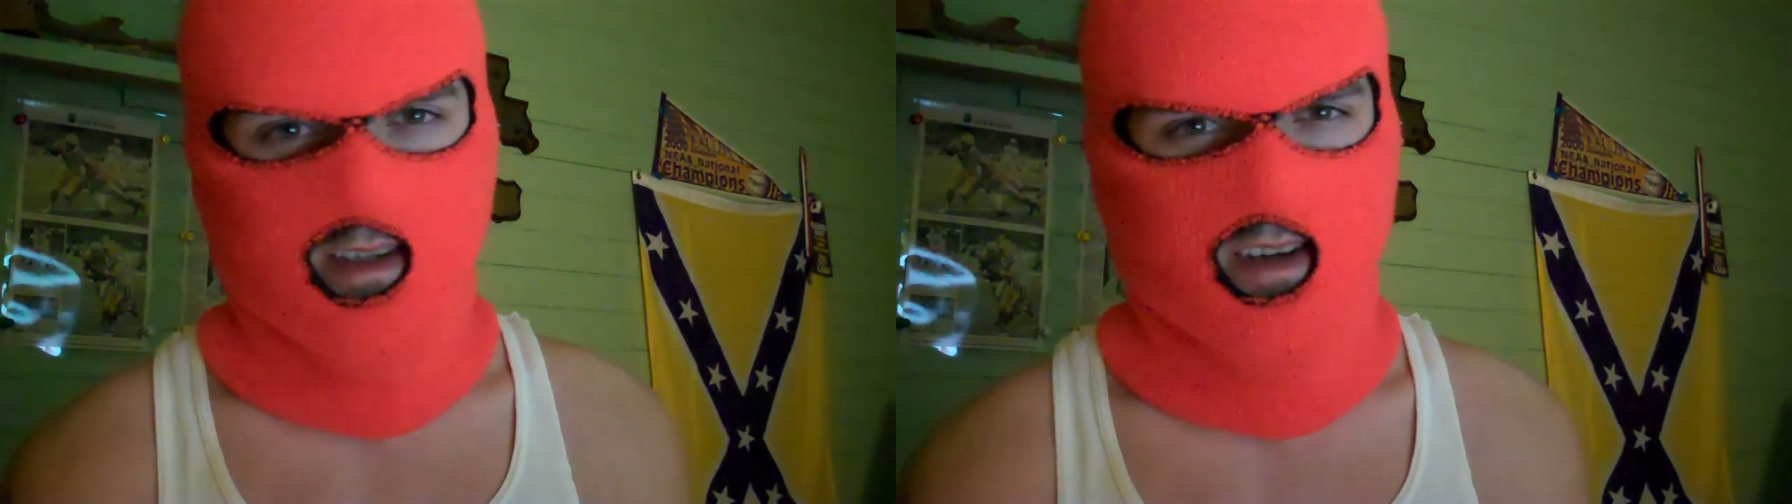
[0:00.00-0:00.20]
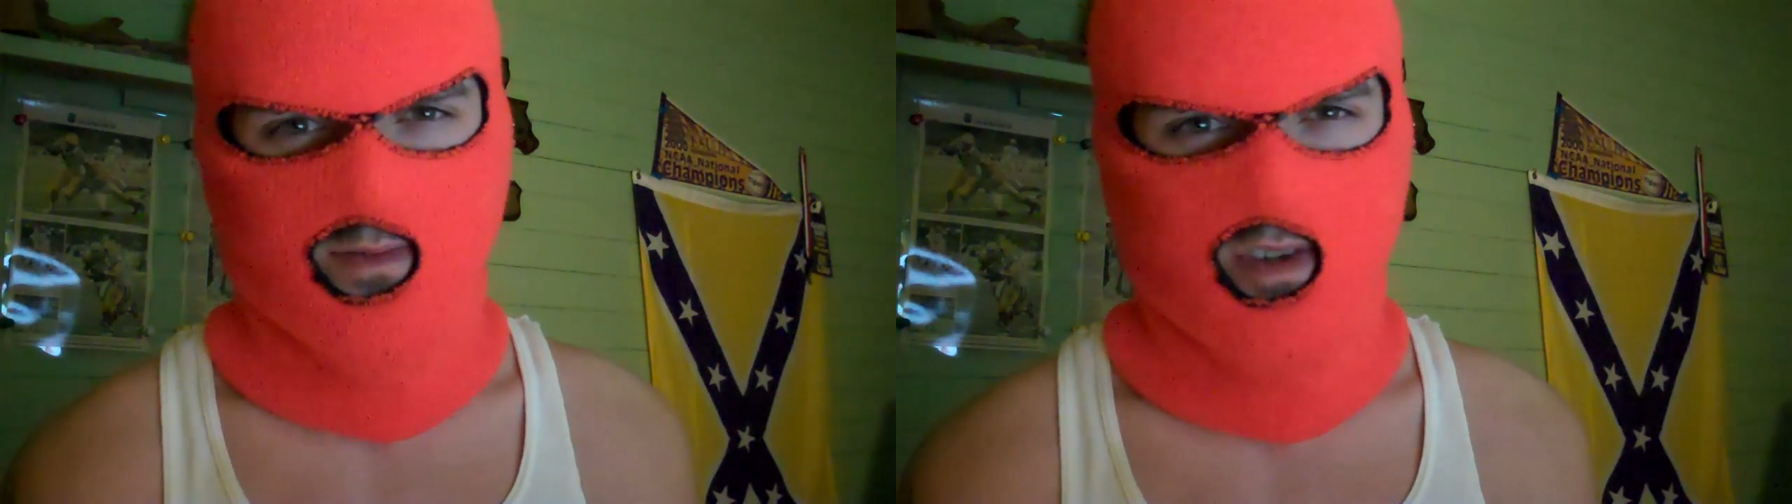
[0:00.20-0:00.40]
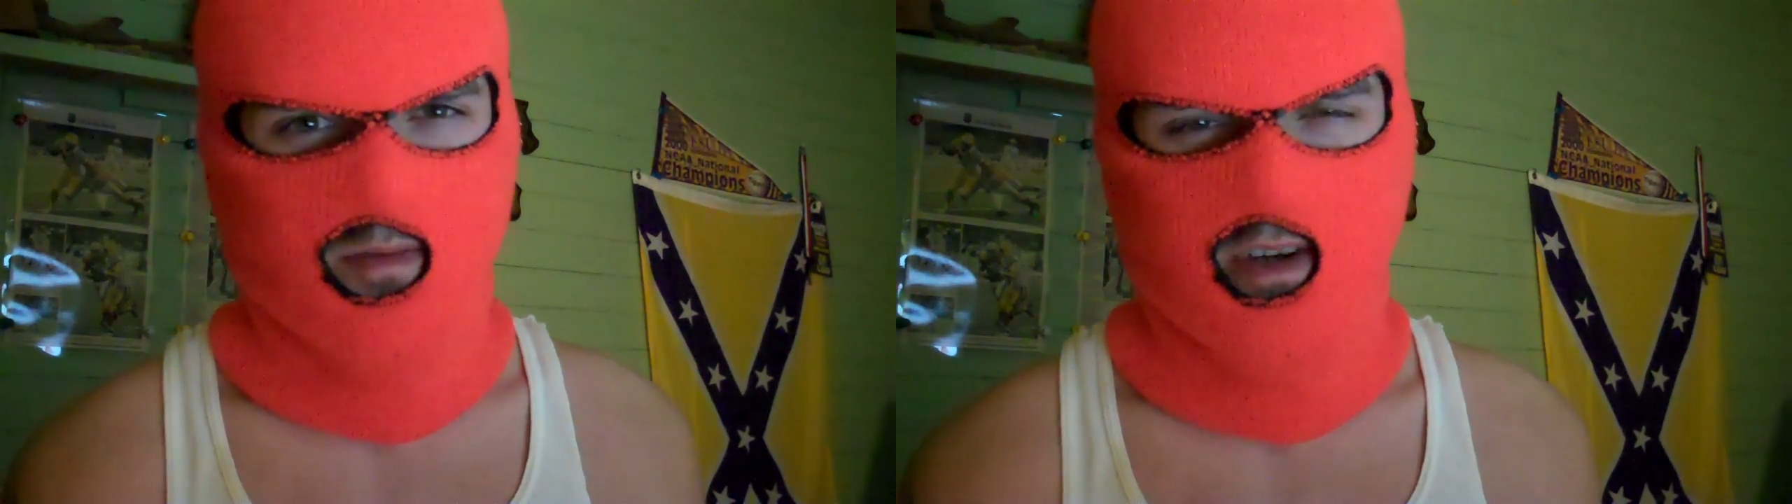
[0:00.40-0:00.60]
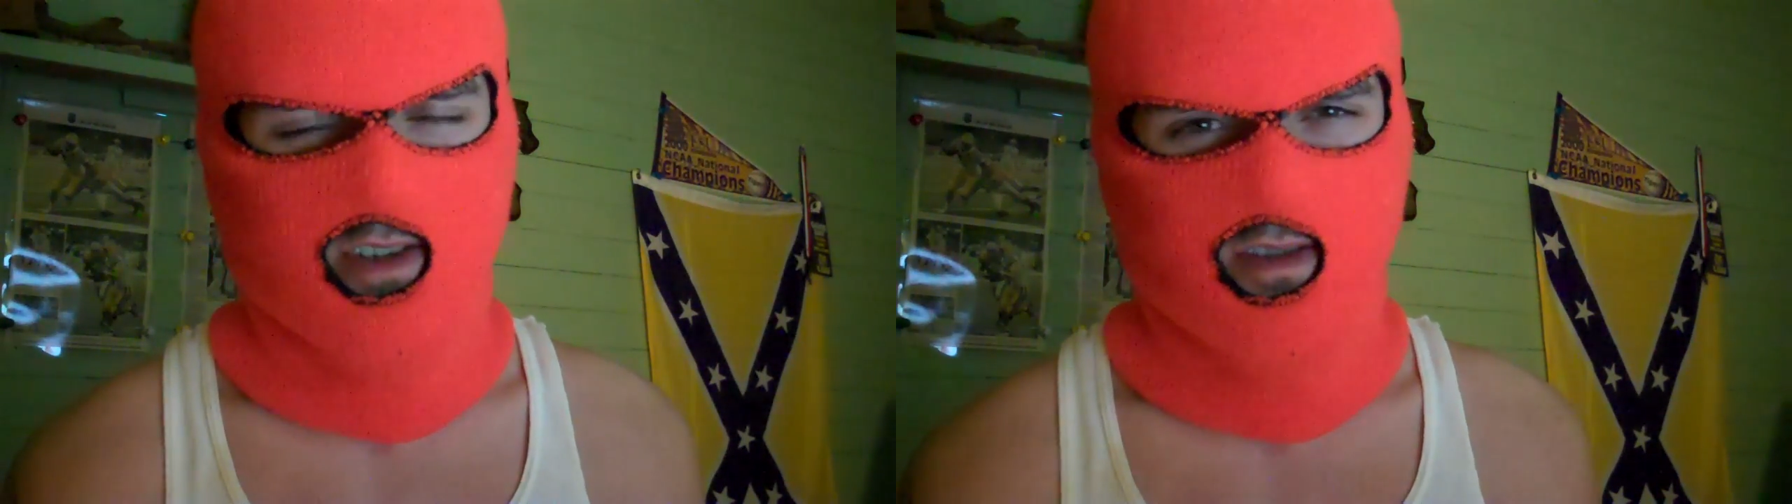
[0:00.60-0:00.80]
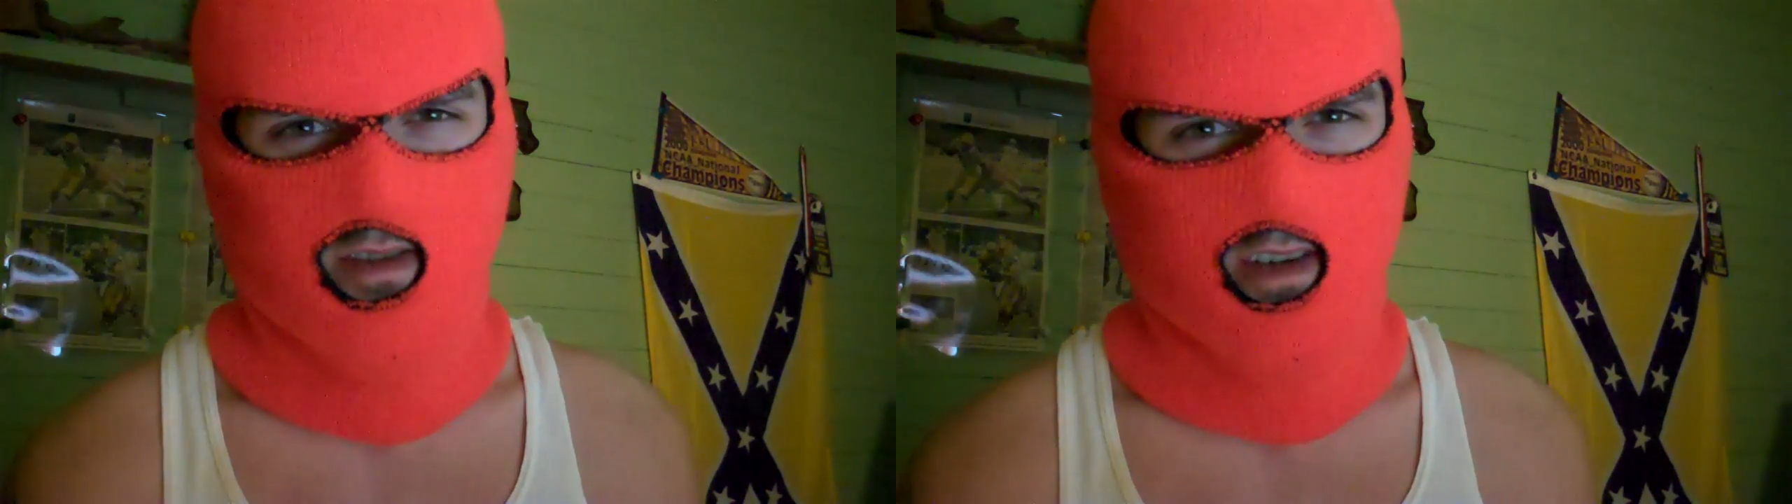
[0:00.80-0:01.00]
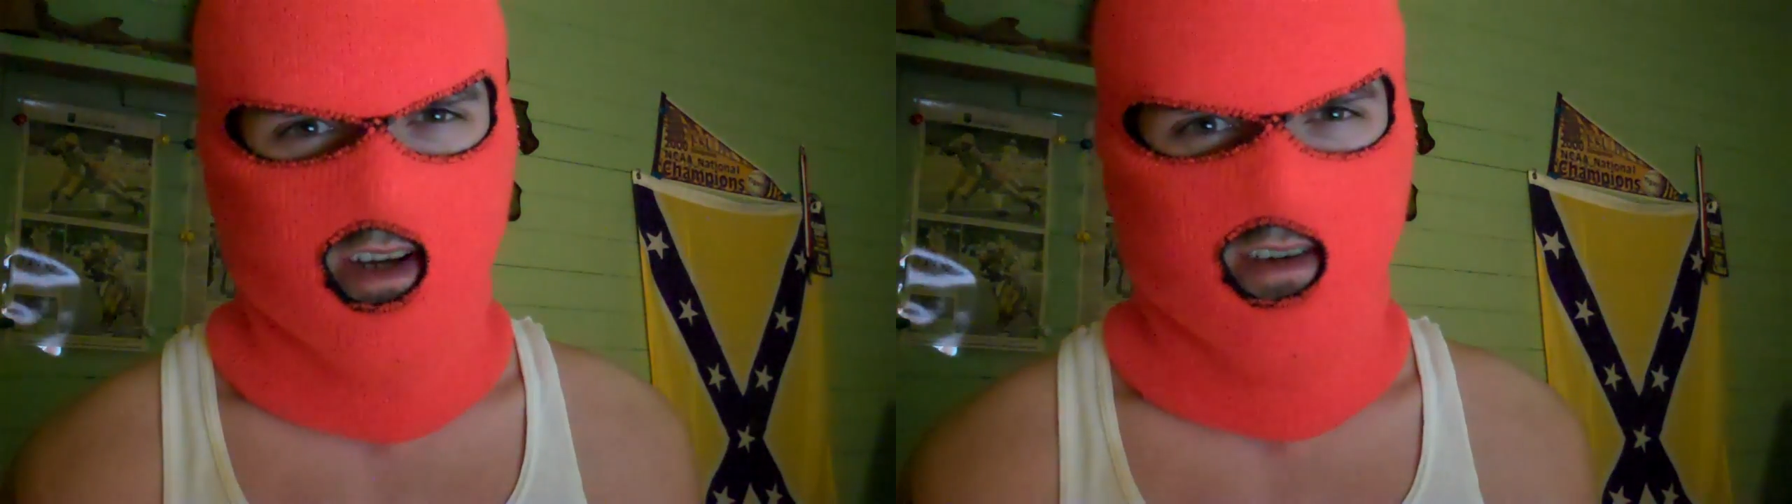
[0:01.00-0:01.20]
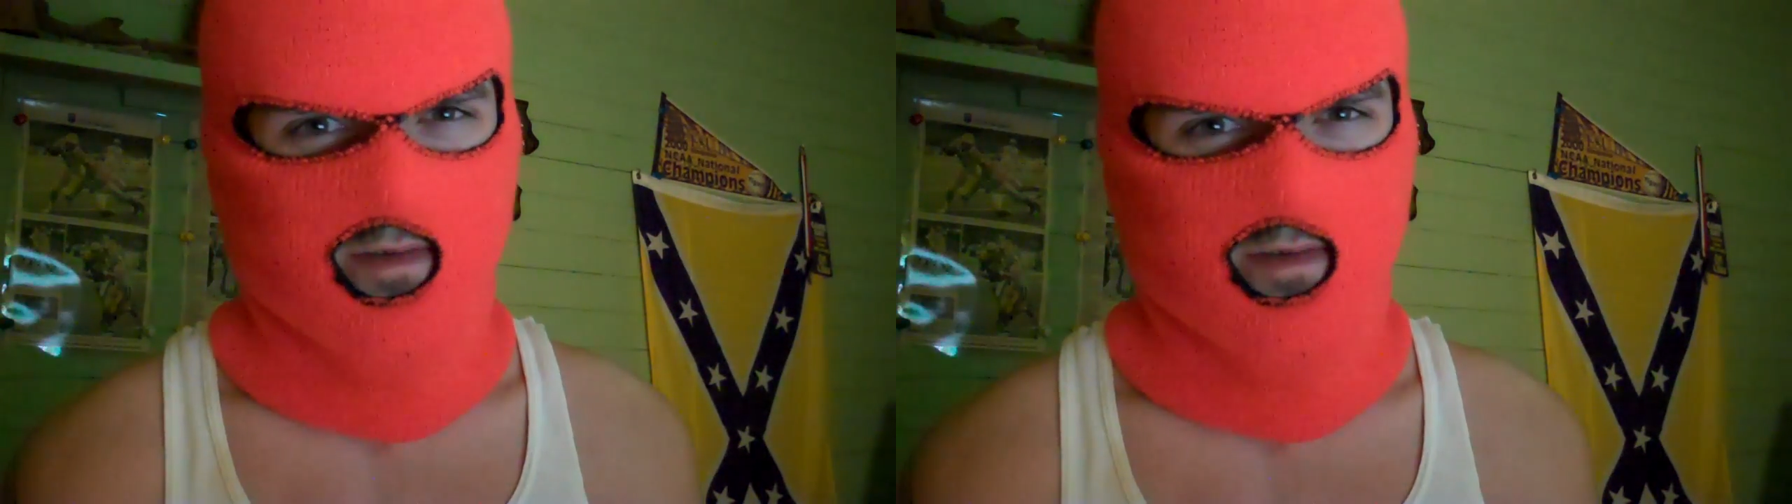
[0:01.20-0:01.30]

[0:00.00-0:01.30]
That really makes you look like